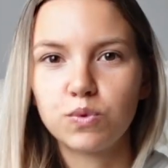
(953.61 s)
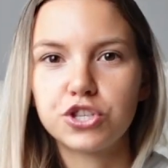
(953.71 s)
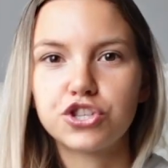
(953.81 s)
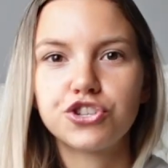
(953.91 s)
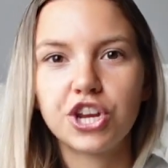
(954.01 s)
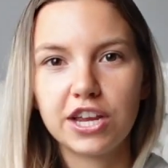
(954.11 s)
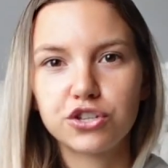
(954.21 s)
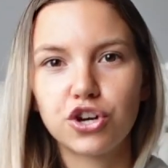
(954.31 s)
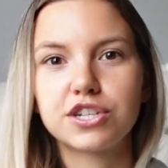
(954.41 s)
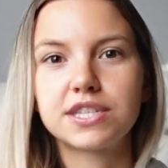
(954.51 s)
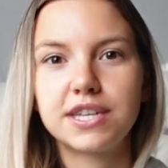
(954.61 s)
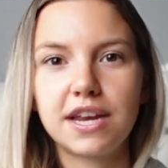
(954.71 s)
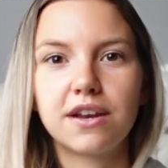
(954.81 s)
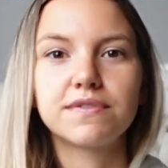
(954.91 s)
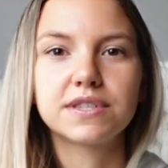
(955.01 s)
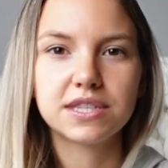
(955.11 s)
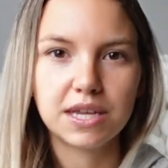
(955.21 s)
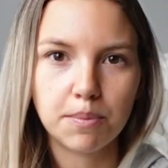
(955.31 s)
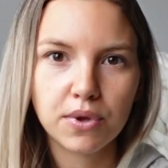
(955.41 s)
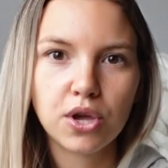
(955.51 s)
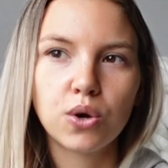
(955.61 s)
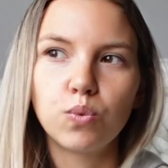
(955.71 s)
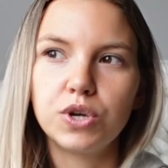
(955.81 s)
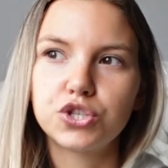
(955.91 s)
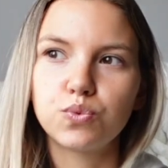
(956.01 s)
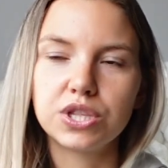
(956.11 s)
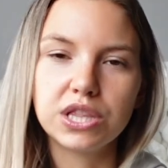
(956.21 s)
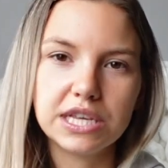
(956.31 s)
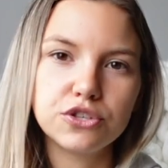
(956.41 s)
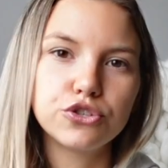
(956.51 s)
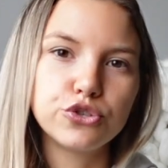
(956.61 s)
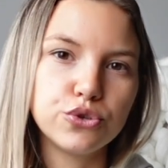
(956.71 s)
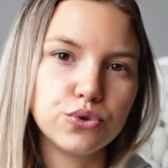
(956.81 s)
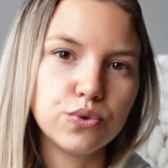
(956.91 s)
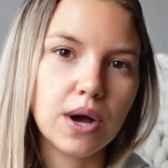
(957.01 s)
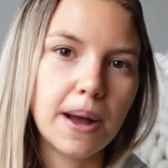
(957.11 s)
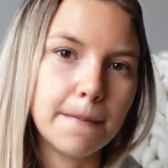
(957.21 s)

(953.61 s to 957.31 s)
which change our state of sleep, which would lead to